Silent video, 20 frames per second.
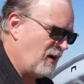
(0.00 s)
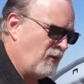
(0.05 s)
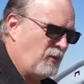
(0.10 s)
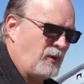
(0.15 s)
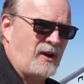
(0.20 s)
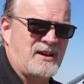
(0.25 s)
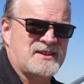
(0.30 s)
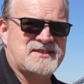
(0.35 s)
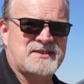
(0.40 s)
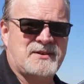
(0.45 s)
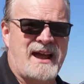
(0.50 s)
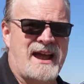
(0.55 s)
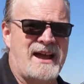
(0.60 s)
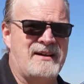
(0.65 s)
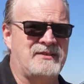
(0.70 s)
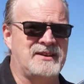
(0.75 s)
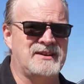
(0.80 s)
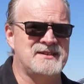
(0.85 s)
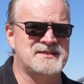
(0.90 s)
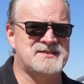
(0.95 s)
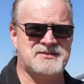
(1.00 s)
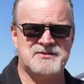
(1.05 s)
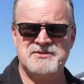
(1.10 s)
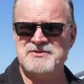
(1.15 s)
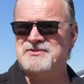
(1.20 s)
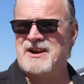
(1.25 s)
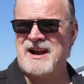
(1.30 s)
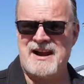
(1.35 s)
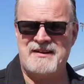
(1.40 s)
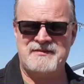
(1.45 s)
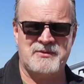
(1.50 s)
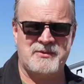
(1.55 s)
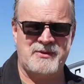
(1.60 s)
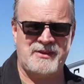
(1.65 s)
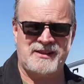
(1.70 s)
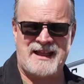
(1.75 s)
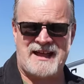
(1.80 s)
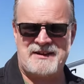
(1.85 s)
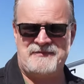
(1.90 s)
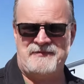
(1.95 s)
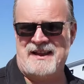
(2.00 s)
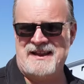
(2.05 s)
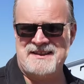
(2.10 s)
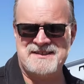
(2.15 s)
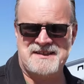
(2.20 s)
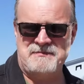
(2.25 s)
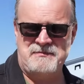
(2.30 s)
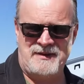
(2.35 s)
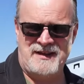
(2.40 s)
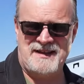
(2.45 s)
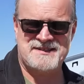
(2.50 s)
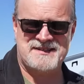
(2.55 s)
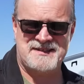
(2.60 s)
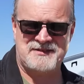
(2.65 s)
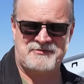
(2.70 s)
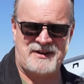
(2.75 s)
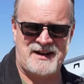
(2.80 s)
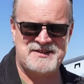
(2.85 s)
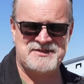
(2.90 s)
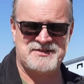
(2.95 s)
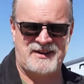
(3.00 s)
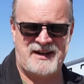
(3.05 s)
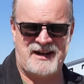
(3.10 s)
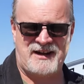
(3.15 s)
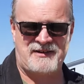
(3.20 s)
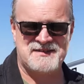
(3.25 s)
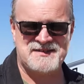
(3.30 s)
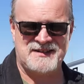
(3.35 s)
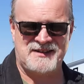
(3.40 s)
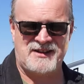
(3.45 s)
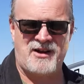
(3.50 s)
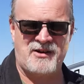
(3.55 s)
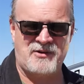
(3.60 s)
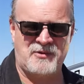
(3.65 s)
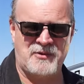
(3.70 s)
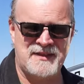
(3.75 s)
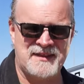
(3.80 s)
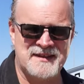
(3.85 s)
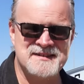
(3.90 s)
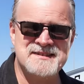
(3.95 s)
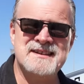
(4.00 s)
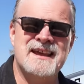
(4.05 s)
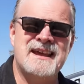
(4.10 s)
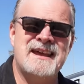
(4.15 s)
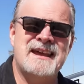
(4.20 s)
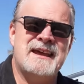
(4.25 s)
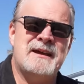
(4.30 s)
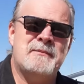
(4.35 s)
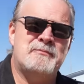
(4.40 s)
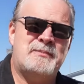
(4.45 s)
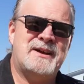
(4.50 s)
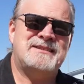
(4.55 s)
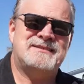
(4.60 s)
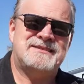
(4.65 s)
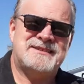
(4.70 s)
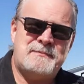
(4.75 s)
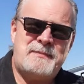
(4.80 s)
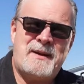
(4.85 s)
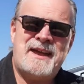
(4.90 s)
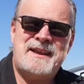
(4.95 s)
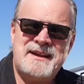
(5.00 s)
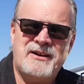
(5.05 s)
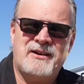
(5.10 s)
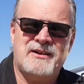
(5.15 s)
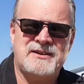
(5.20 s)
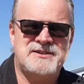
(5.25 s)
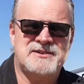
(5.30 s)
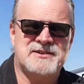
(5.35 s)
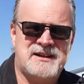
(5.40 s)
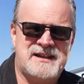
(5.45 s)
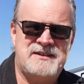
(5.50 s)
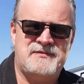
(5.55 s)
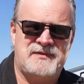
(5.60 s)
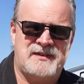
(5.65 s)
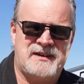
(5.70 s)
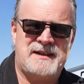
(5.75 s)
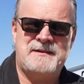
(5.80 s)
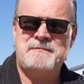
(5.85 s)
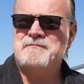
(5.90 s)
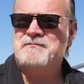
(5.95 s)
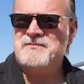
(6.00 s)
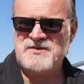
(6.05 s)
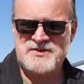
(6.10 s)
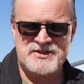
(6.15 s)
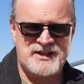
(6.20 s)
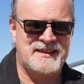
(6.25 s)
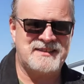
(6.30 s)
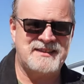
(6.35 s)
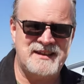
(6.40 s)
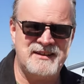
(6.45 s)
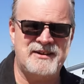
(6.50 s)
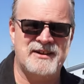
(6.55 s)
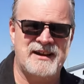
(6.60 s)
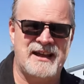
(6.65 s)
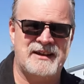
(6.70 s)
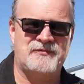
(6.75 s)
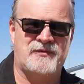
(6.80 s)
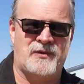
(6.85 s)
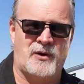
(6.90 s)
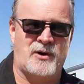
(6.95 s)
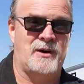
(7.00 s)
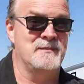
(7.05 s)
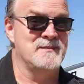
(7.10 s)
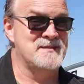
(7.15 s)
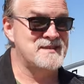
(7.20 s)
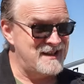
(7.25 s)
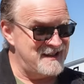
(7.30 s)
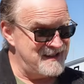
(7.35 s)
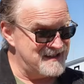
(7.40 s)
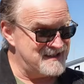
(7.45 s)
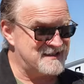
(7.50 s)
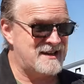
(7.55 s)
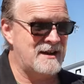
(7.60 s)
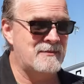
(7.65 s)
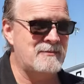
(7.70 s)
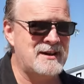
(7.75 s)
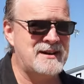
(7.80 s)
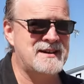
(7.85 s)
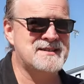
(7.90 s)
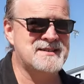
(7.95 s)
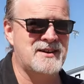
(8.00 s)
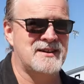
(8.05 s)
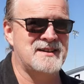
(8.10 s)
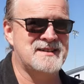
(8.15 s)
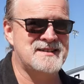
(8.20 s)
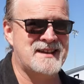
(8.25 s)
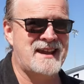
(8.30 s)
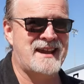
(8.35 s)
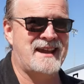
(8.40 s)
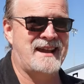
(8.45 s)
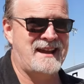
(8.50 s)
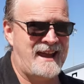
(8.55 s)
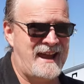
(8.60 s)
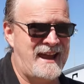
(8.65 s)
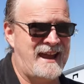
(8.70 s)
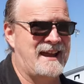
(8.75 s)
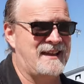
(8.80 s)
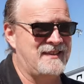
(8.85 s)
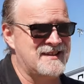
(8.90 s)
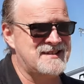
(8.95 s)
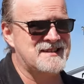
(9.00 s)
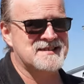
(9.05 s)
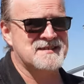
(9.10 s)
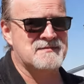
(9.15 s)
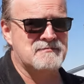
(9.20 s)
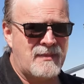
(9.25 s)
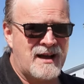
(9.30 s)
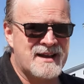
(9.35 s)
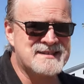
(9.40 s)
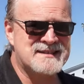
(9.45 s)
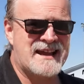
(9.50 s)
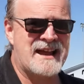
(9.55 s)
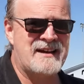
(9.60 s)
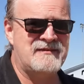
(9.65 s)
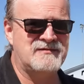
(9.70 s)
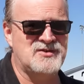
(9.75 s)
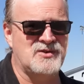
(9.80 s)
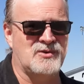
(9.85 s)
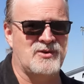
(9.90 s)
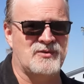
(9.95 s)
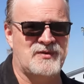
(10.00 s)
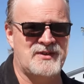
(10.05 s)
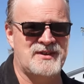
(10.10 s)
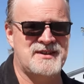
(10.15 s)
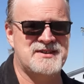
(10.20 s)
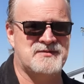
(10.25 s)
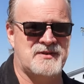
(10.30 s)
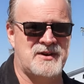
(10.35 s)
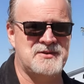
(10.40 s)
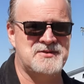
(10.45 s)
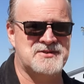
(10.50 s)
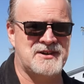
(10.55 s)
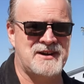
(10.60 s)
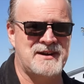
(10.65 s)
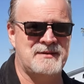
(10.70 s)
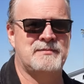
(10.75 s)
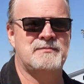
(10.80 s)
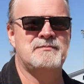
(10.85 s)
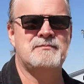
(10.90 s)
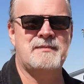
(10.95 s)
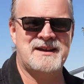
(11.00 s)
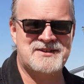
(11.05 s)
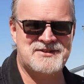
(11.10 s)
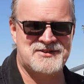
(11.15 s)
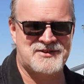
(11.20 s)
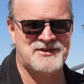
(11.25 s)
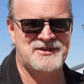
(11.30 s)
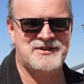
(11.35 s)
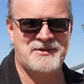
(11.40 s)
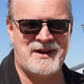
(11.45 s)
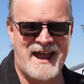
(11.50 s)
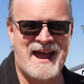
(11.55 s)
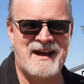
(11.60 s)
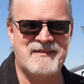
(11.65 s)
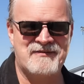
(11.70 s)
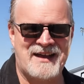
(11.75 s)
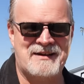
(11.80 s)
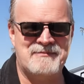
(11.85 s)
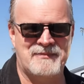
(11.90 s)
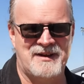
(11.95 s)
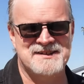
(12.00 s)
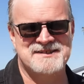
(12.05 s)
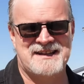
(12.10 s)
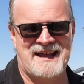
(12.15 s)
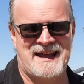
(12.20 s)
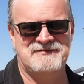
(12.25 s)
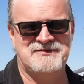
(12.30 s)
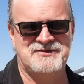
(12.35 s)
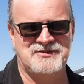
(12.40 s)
We also have a screwdriver with a lot of fancy bits that Rachel carries along with us. But depending on your EV, check the internet forums. Somebody's gonna say, hey, this is a must-have tool for this road trip. Make sure you have that must-have